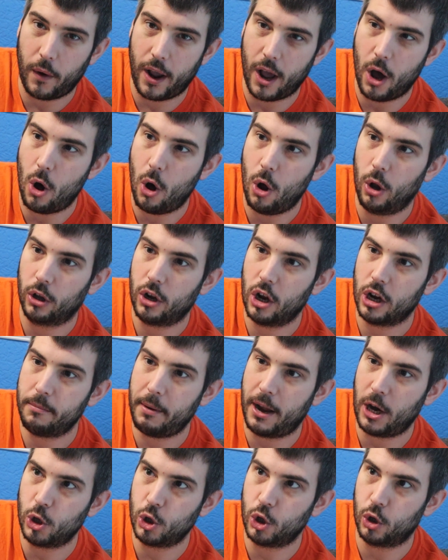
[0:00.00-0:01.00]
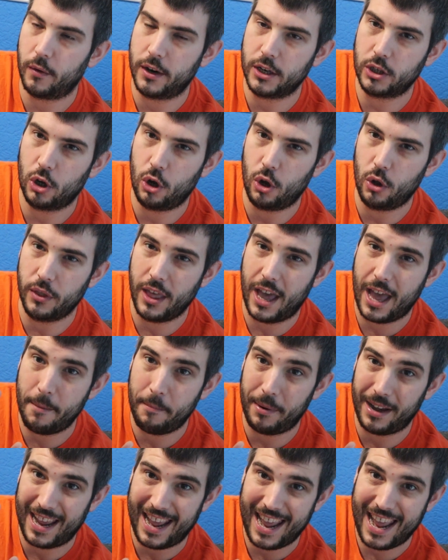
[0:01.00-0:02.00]
it all, got to make sure it's all there,
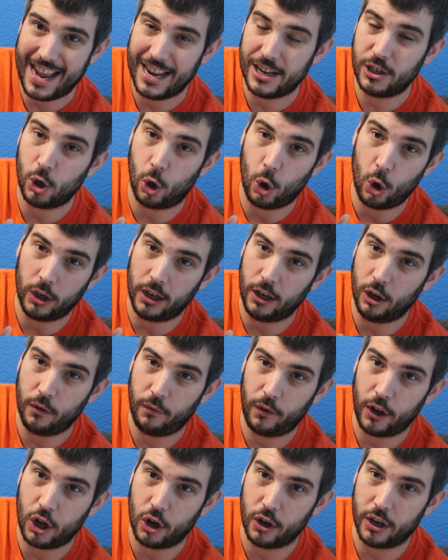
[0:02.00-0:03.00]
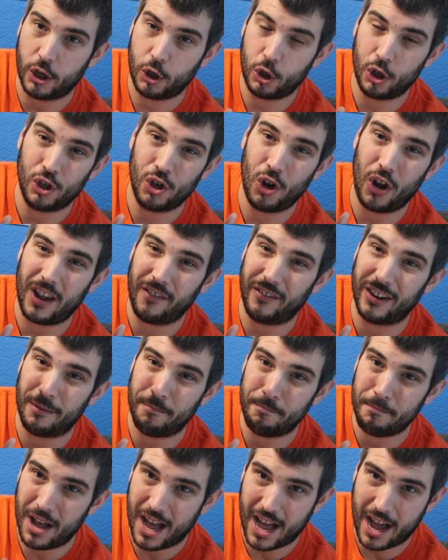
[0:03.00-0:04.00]
but it is all in lovely condition, not even a
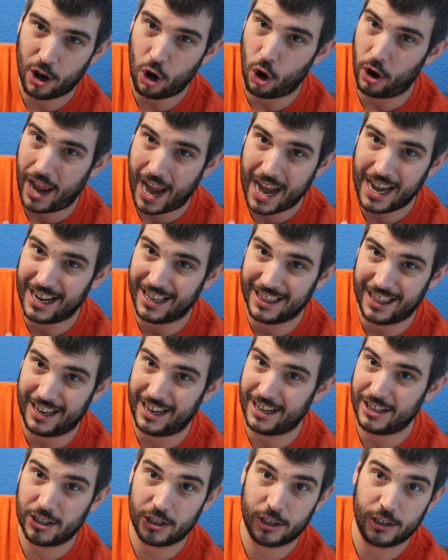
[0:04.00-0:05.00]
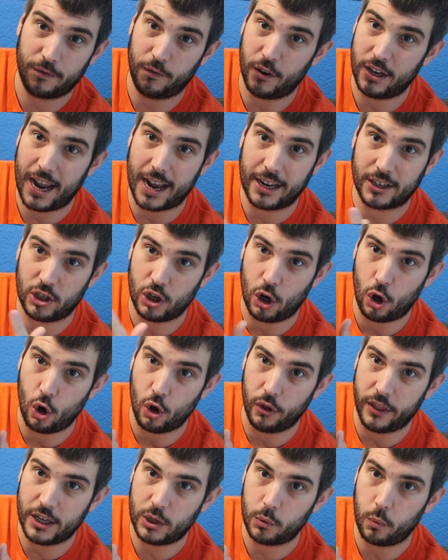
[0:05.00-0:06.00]
mark on any of the discs for Dexter
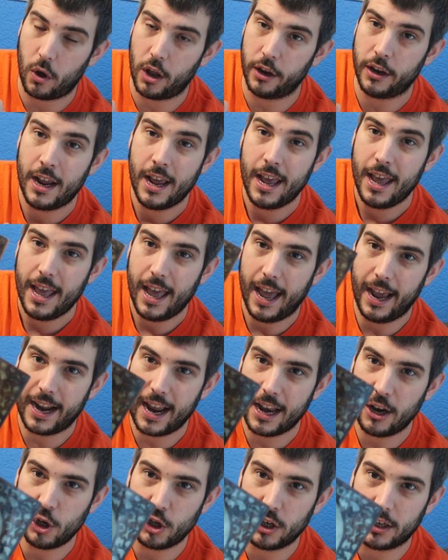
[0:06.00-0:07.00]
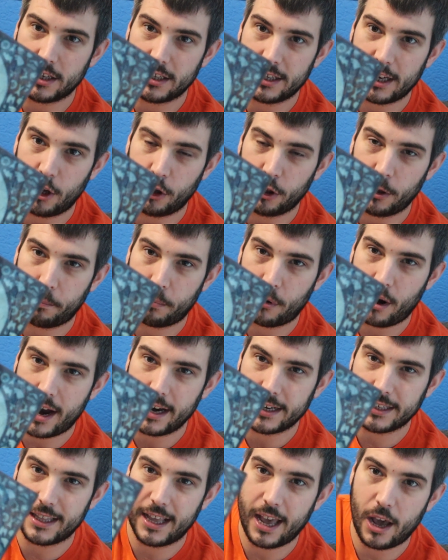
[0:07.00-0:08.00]
or this one. Again, as you can see on the
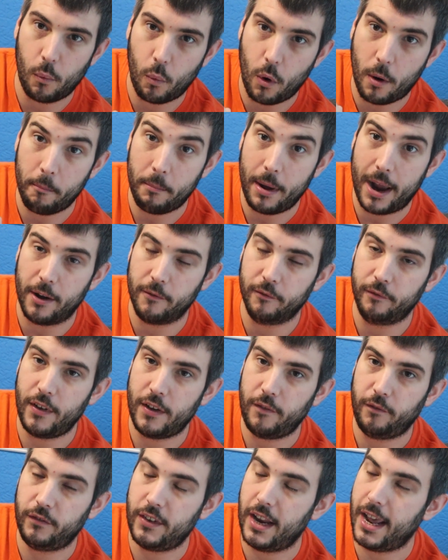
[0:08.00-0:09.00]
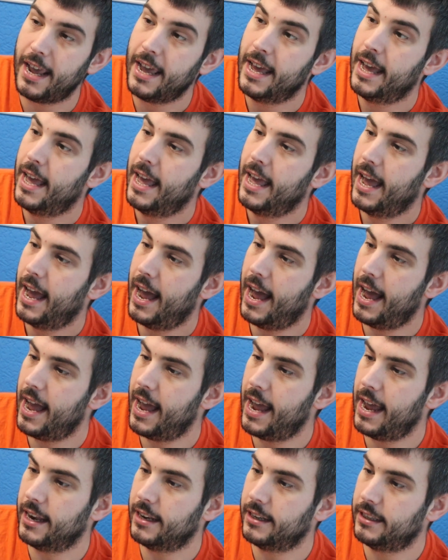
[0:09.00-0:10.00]
price there, £1.50,
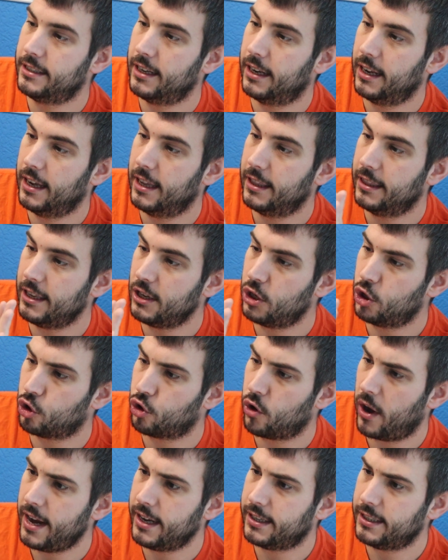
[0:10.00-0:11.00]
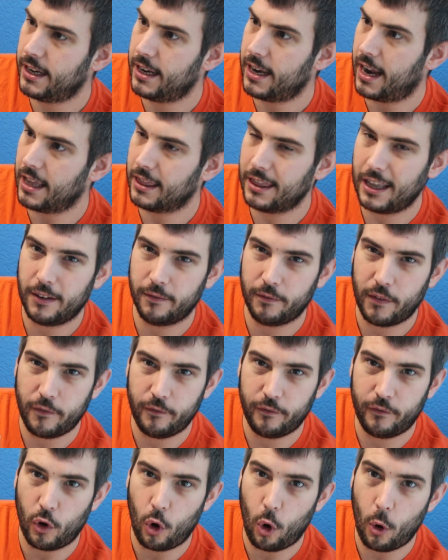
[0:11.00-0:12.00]
and this trades in, I think, for
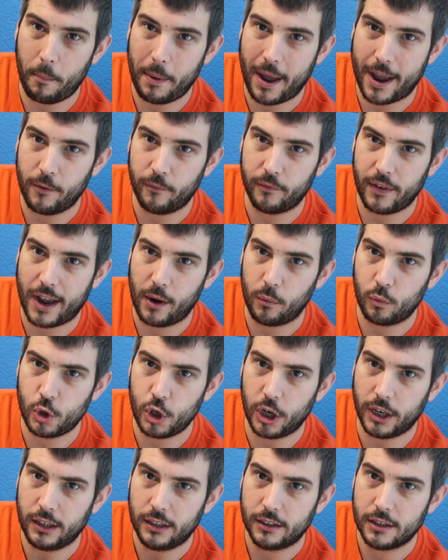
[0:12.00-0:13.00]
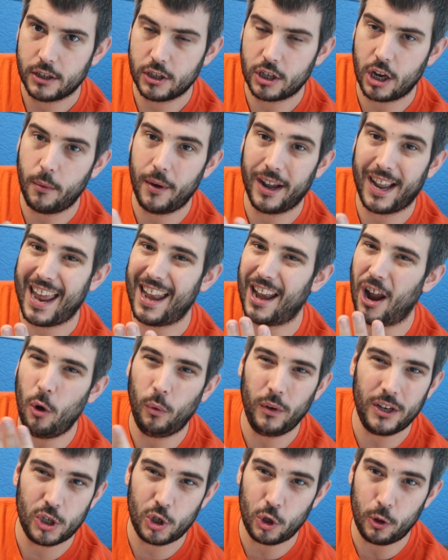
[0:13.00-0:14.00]
£4 voucher. So again,
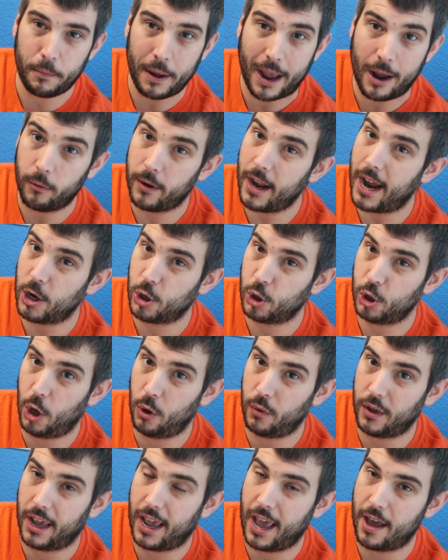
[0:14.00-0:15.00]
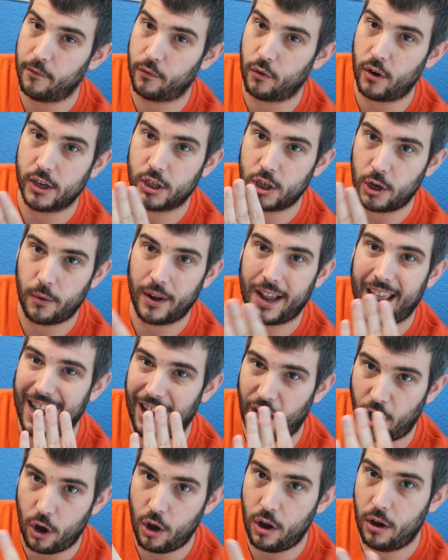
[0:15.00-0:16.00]
only £2 cash though you get for it. So
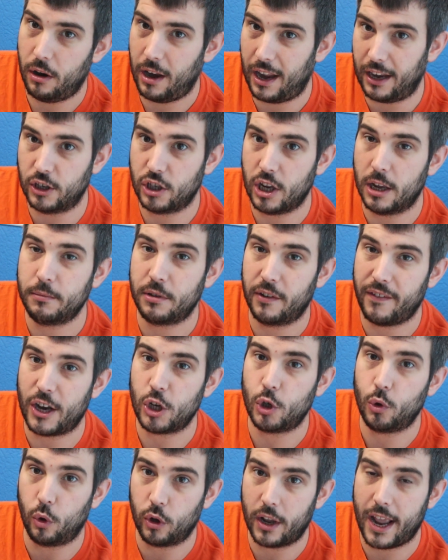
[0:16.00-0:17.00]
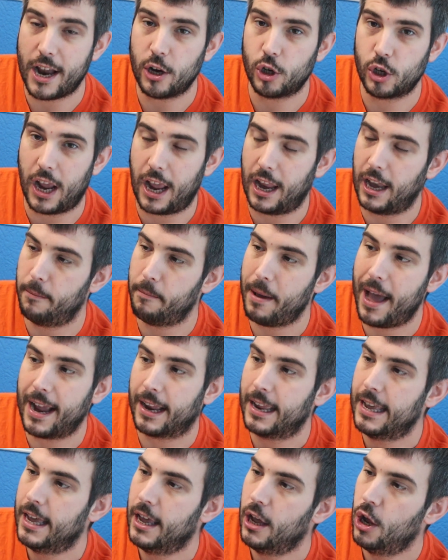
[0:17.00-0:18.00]
again, in terms of actual cash getting it back,
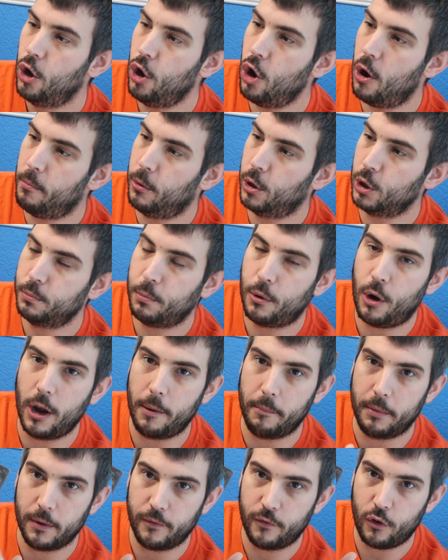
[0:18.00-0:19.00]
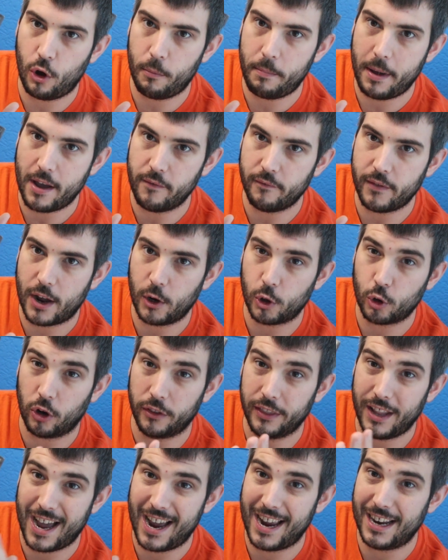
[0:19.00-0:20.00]
not much point, but a £4 voucher
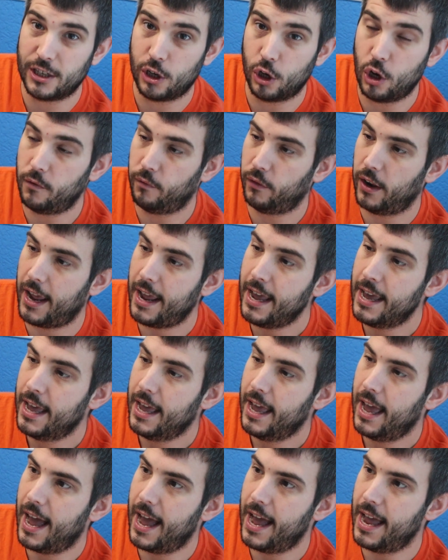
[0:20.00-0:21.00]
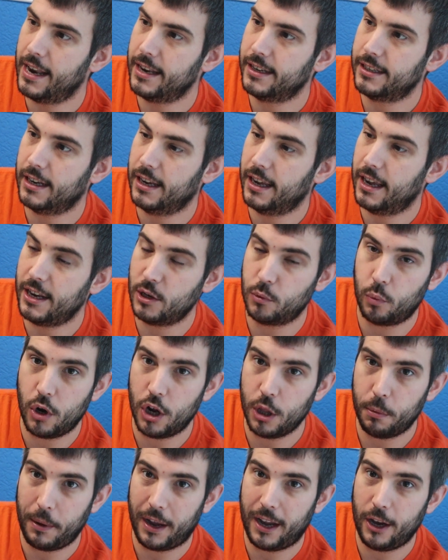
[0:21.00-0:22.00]
on that is lovely and is
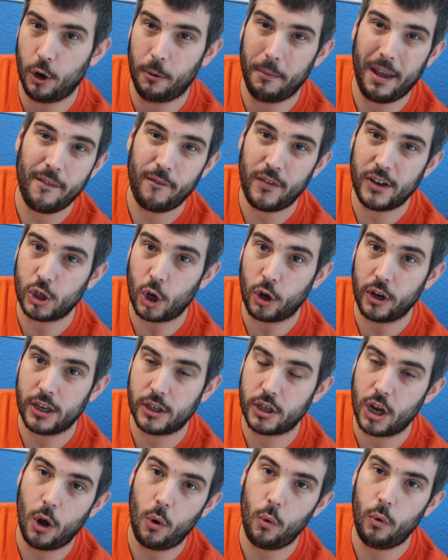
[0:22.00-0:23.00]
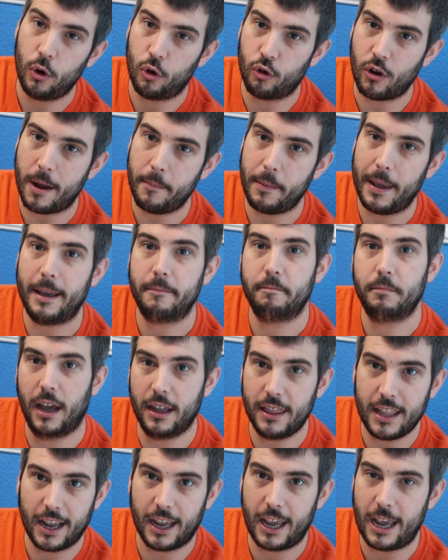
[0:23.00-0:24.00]
worth picking up. If it's on its own, grab it
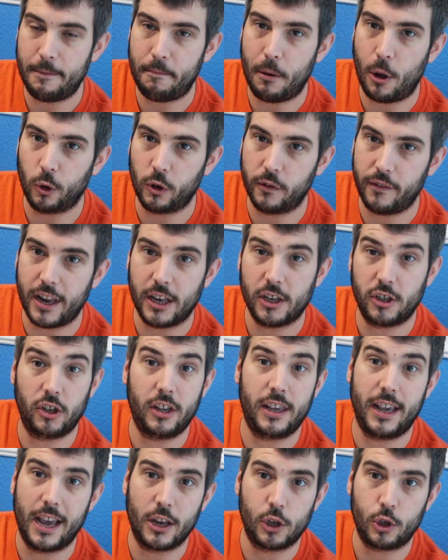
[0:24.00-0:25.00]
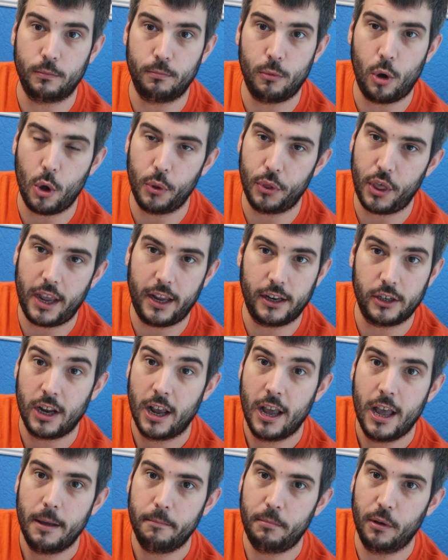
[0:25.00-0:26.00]
and then keep hold of it until you get some more things.
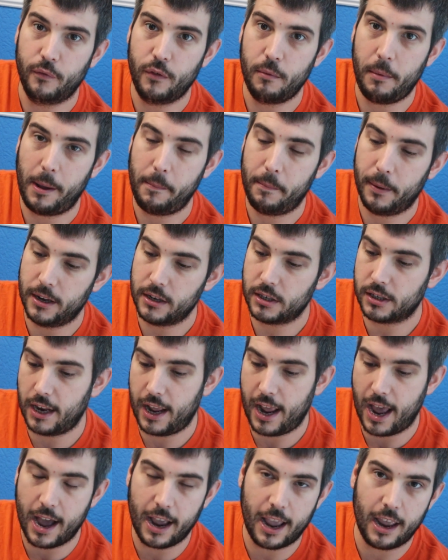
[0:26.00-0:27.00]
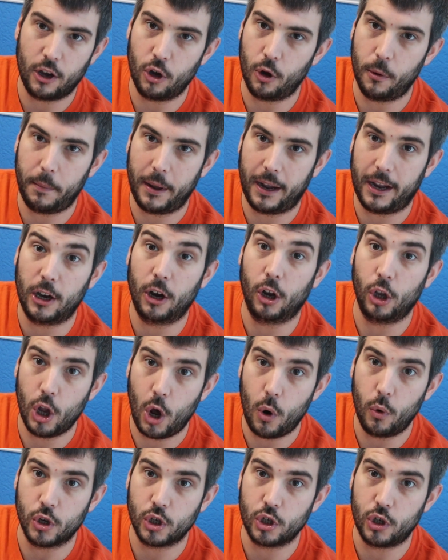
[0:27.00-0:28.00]
But for me personally, I ended up picking a
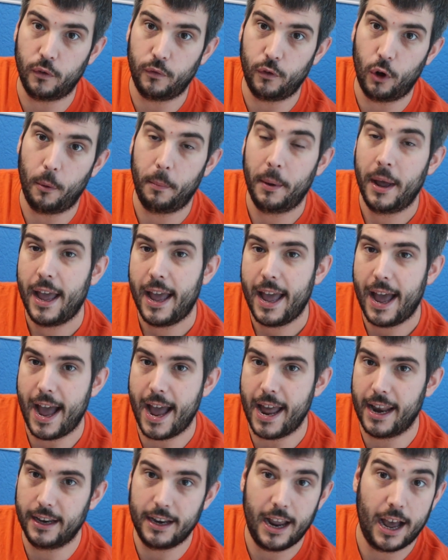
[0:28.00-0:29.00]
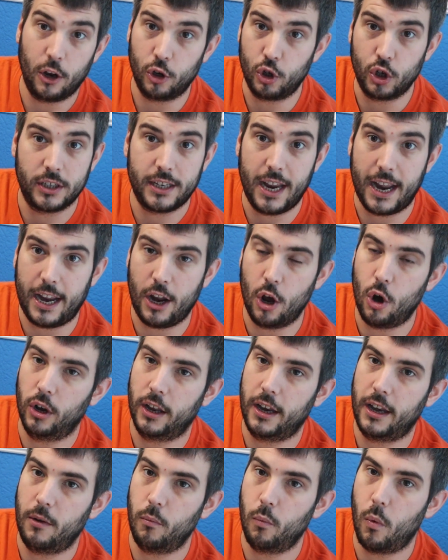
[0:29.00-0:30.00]
load of stuff up and I'll just take it all
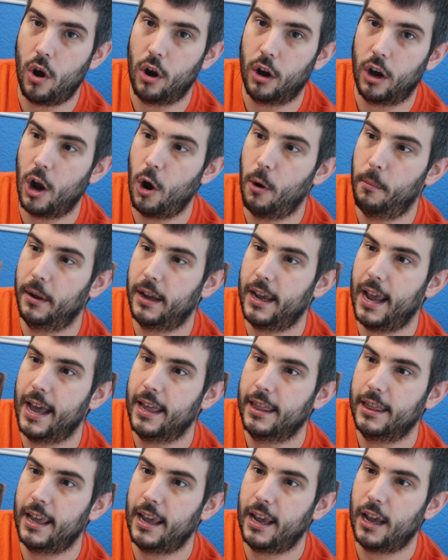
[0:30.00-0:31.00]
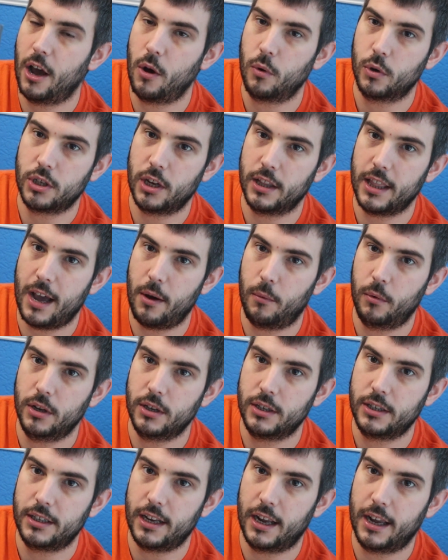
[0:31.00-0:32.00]
in one go. But yeah, there you go. So that
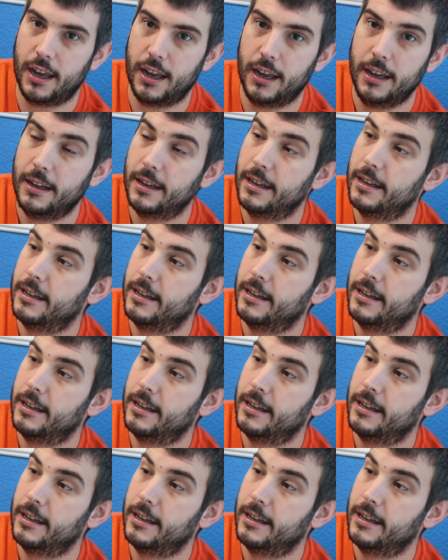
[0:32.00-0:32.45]
was the